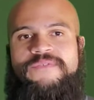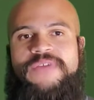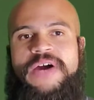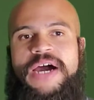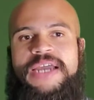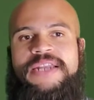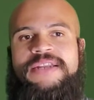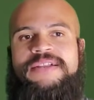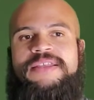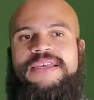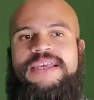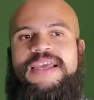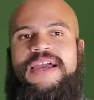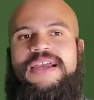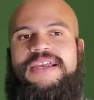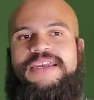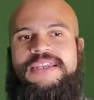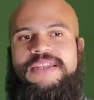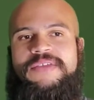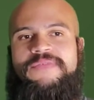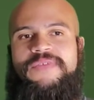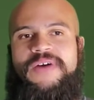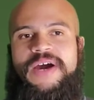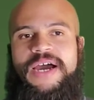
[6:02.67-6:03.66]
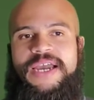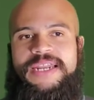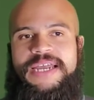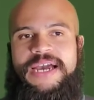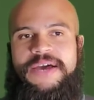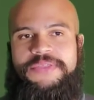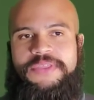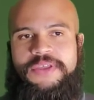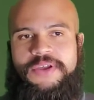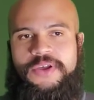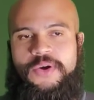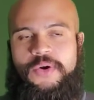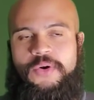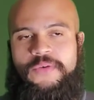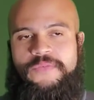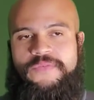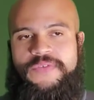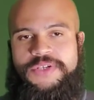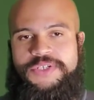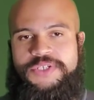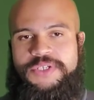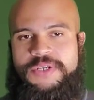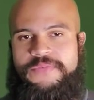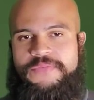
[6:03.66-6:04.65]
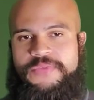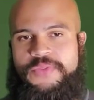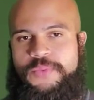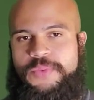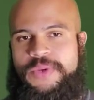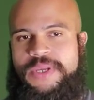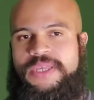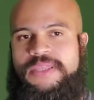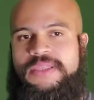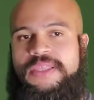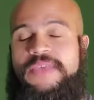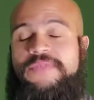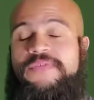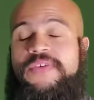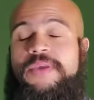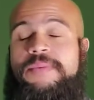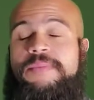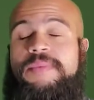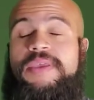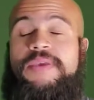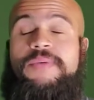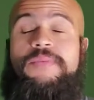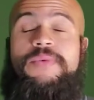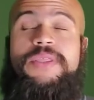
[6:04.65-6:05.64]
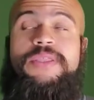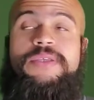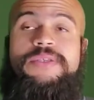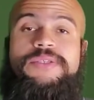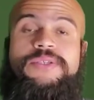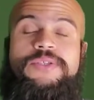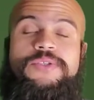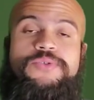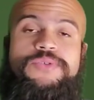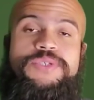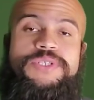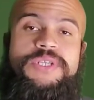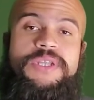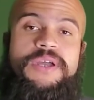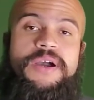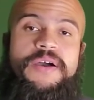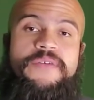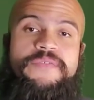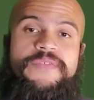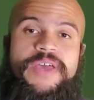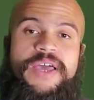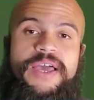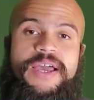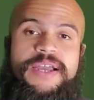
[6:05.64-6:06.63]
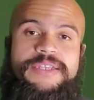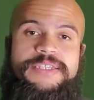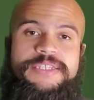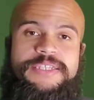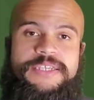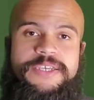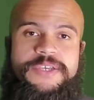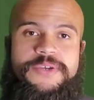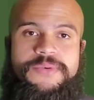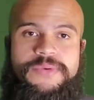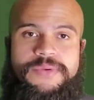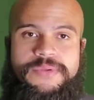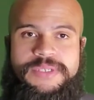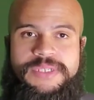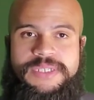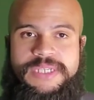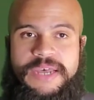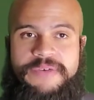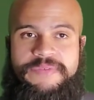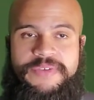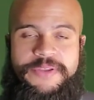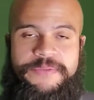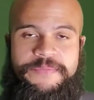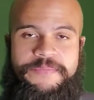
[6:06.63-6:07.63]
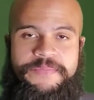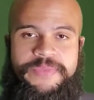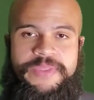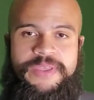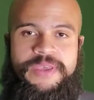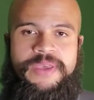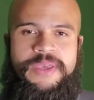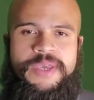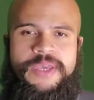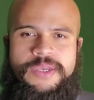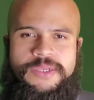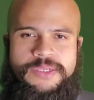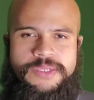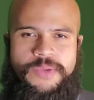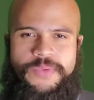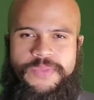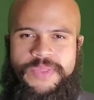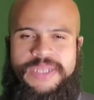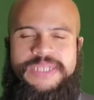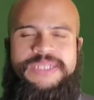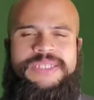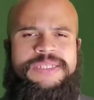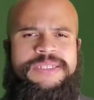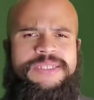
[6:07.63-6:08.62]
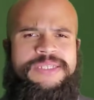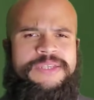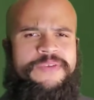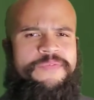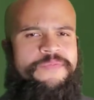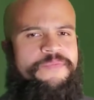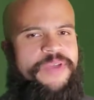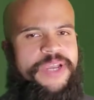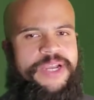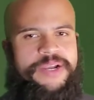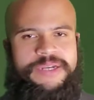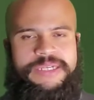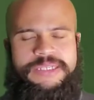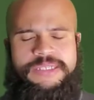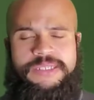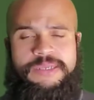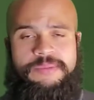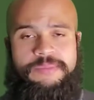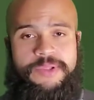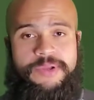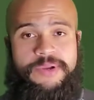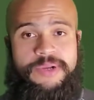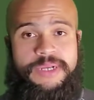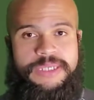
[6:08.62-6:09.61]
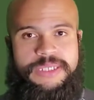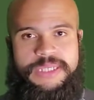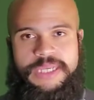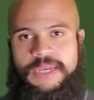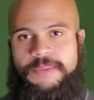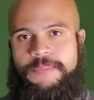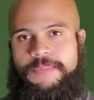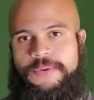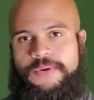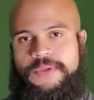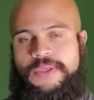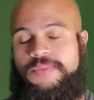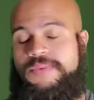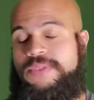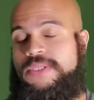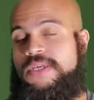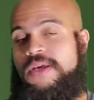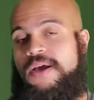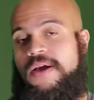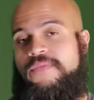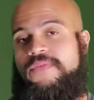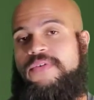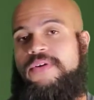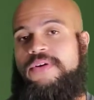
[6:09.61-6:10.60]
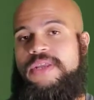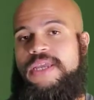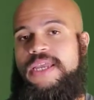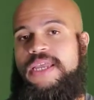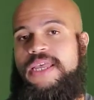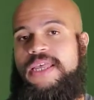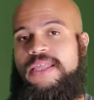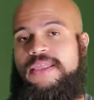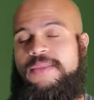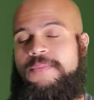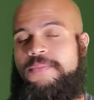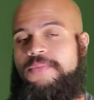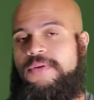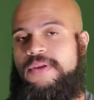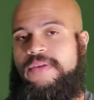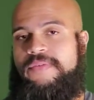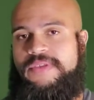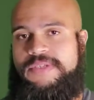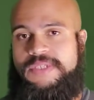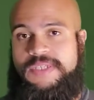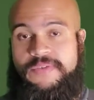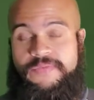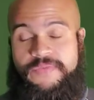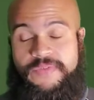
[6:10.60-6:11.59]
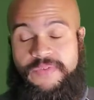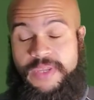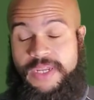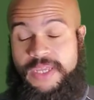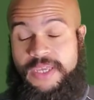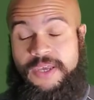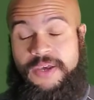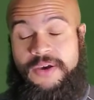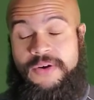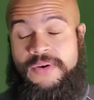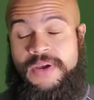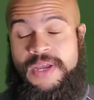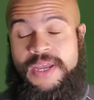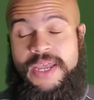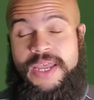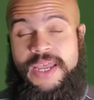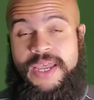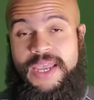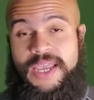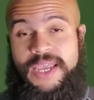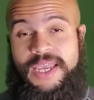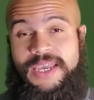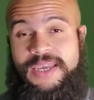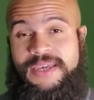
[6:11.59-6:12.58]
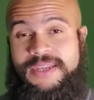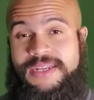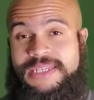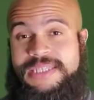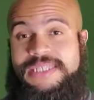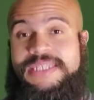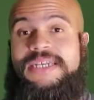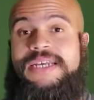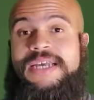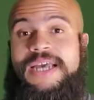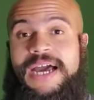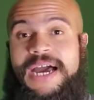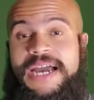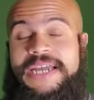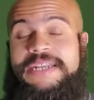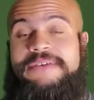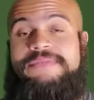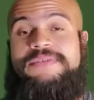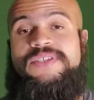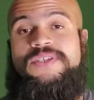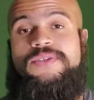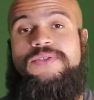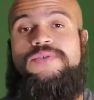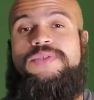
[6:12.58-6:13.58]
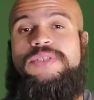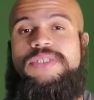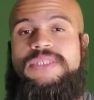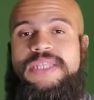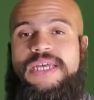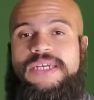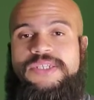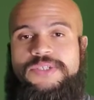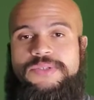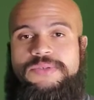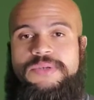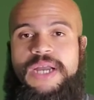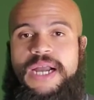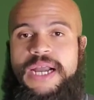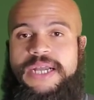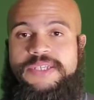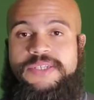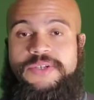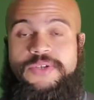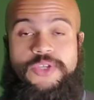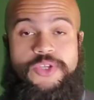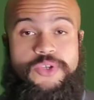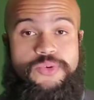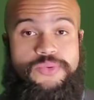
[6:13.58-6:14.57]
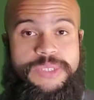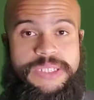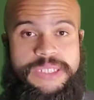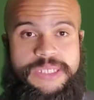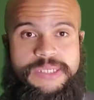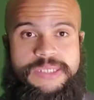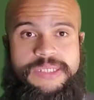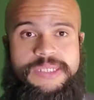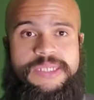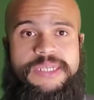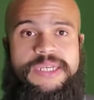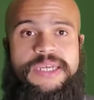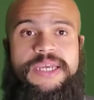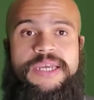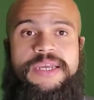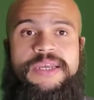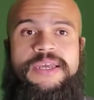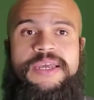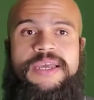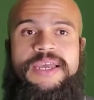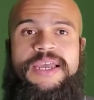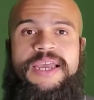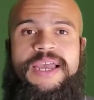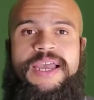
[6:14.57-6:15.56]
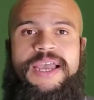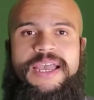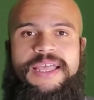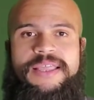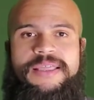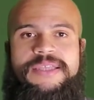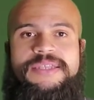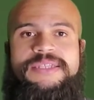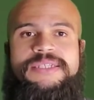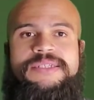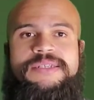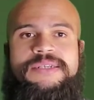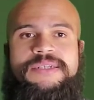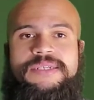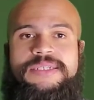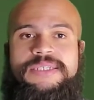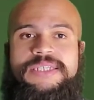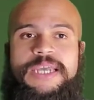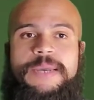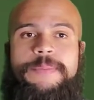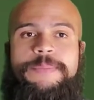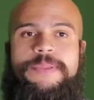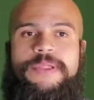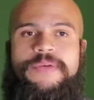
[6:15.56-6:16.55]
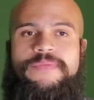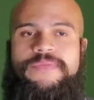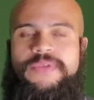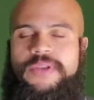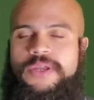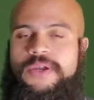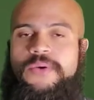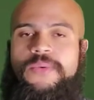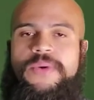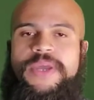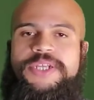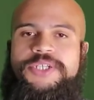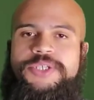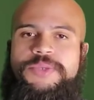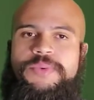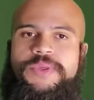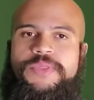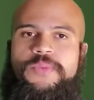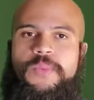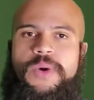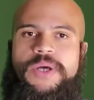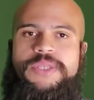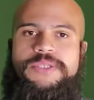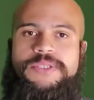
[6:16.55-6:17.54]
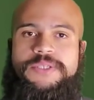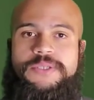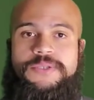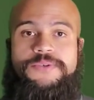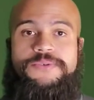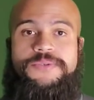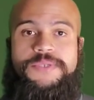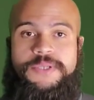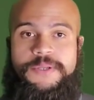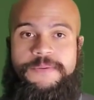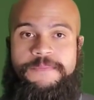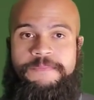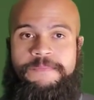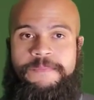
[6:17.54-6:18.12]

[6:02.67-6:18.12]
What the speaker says: Finally, I can divide out the coefficient of 3, leaving me with a solution of x equals 7. So this is a very similar example. It was covered in the previous video, and it's a kind of solution that you guys are used to seeing. And this is an example of an equation with one solution.